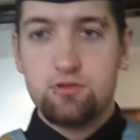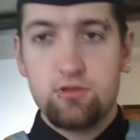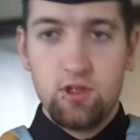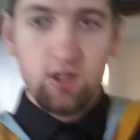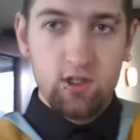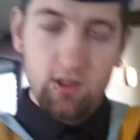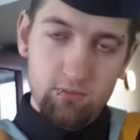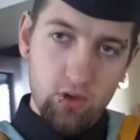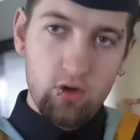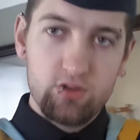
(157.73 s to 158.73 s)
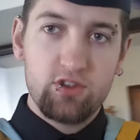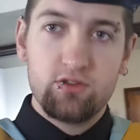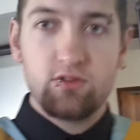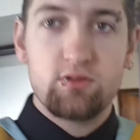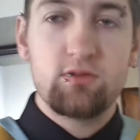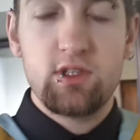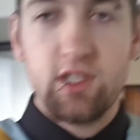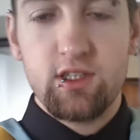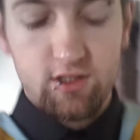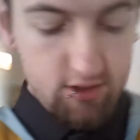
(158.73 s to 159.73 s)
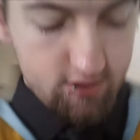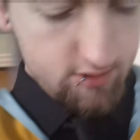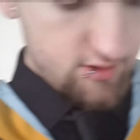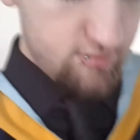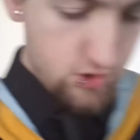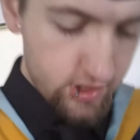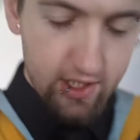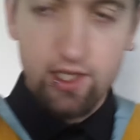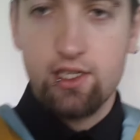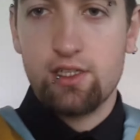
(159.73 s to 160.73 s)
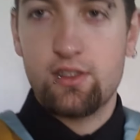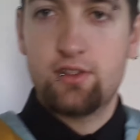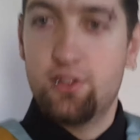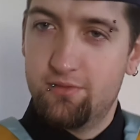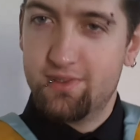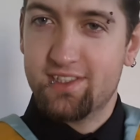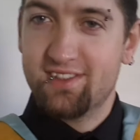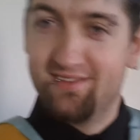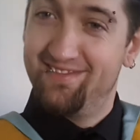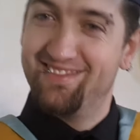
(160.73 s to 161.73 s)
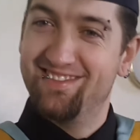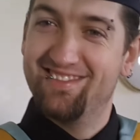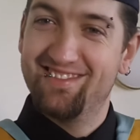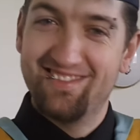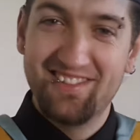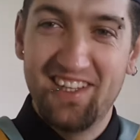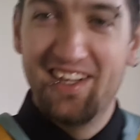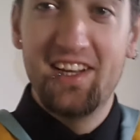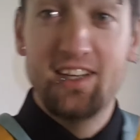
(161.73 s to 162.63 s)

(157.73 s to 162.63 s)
important, like a monkey should be. It's pretty cool,